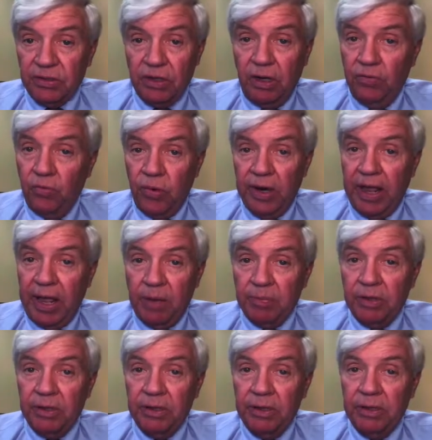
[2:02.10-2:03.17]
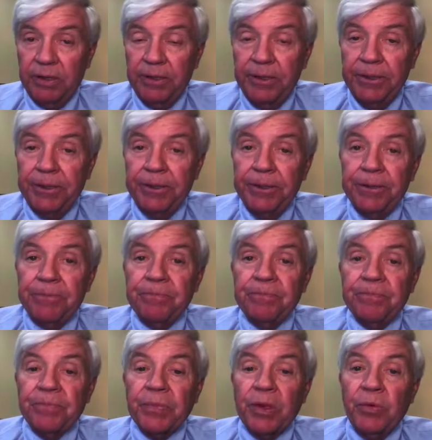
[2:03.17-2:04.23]
of what happened.
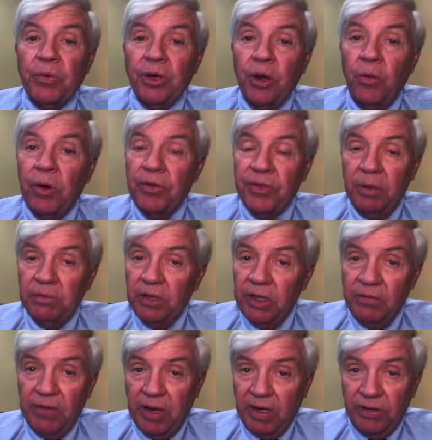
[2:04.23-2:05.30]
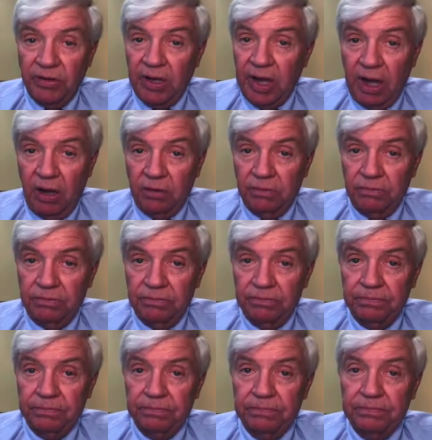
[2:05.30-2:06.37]
We don't want them to leave anything out.
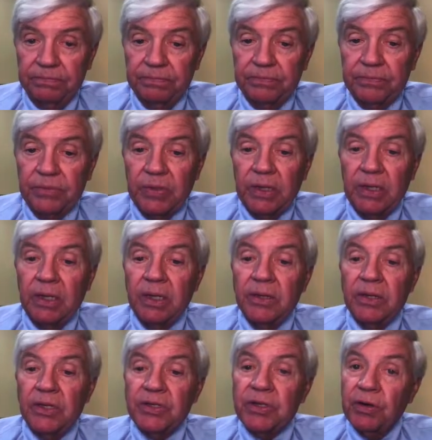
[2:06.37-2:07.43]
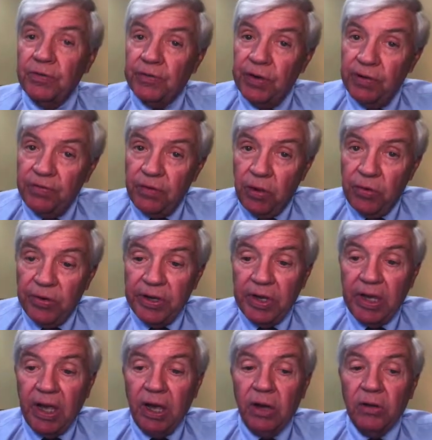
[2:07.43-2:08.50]
This is a free-flowing
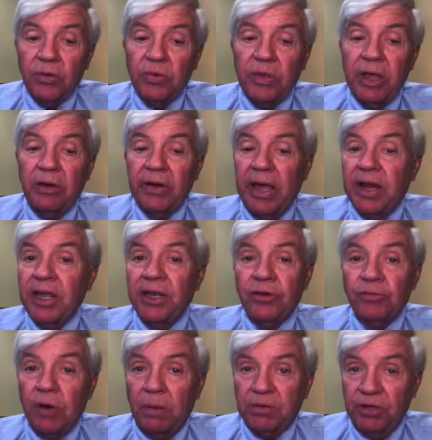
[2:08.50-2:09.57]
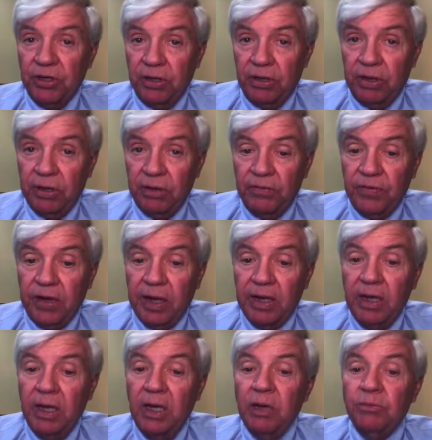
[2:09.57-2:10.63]
account without any interruption to clarify
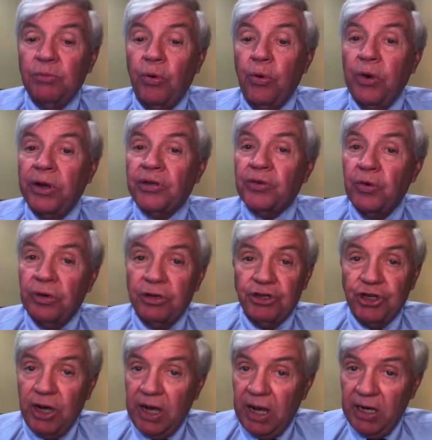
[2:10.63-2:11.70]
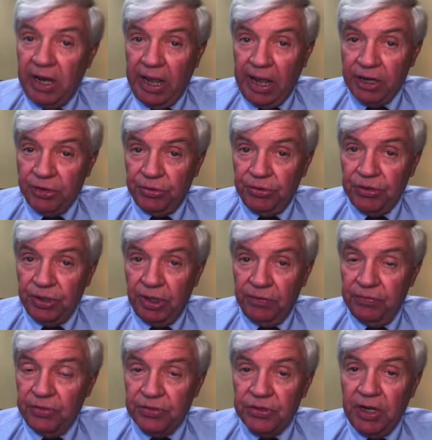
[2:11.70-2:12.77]
points or to check on accuracy
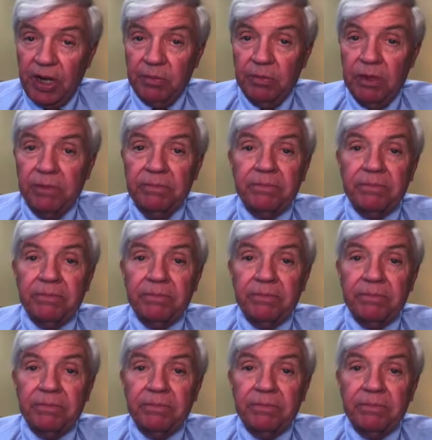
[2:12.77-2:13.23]
of their statement.